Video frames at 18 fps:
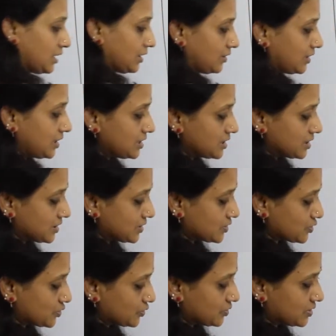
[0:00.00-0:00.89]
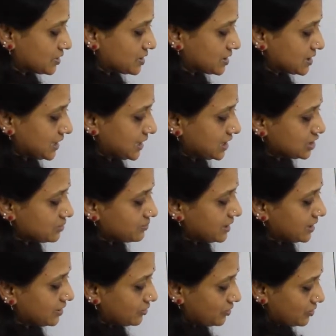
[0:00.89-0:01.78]
Right? So this is calcium
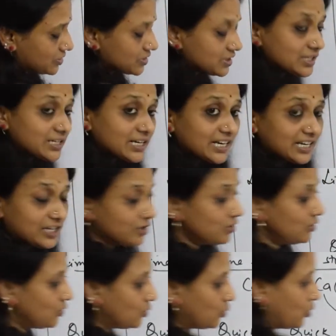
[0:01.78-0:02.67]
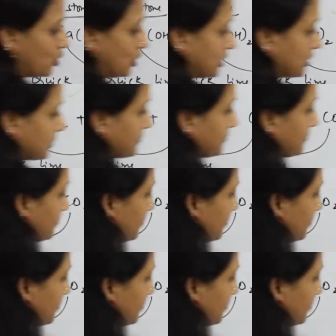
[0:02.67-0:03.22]
hydroxide and your water.